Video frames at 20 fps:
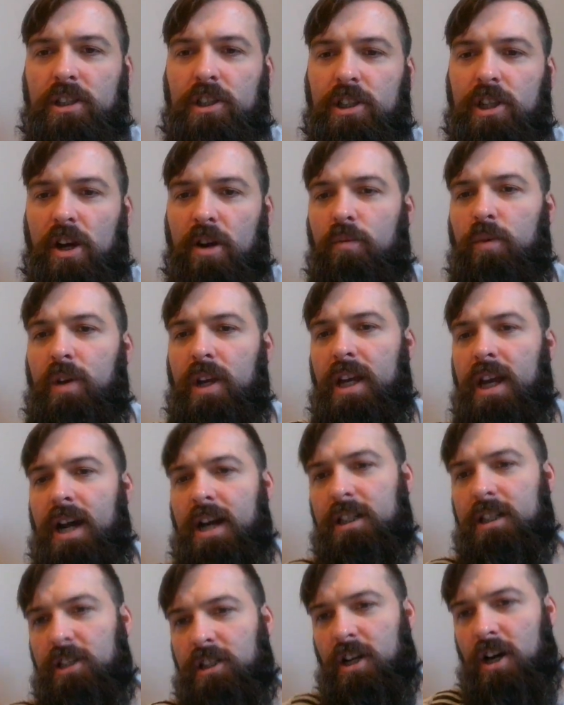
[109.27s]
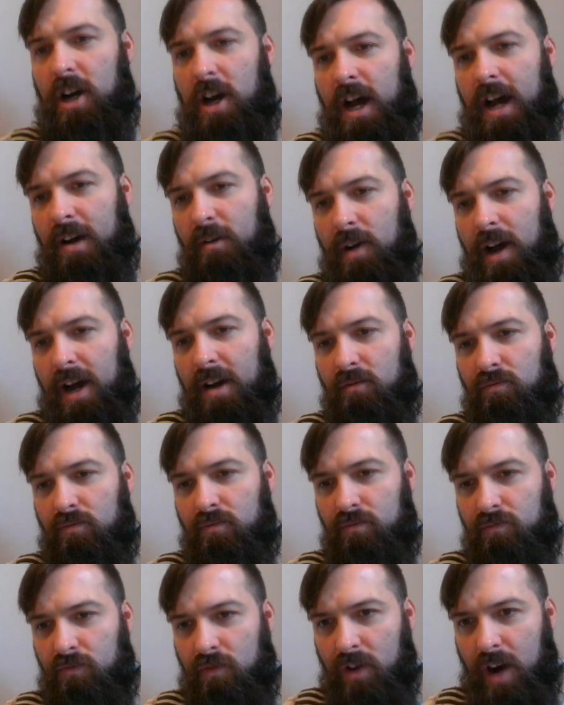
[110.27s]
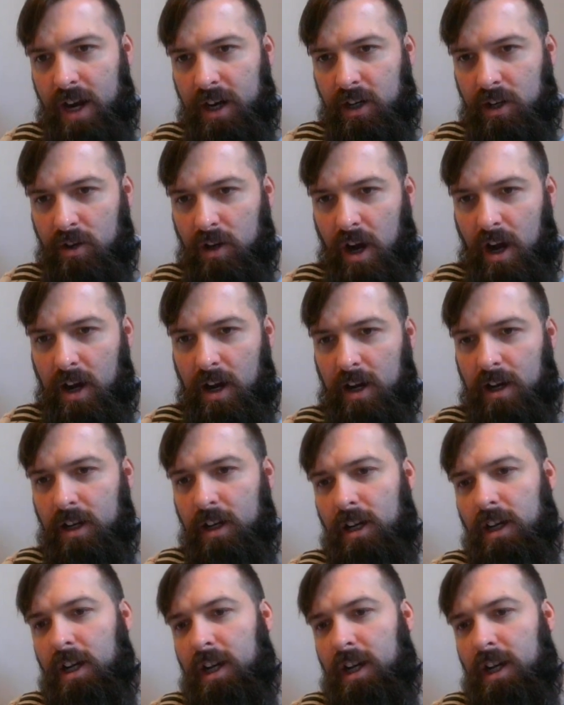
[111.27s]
So we start out at red car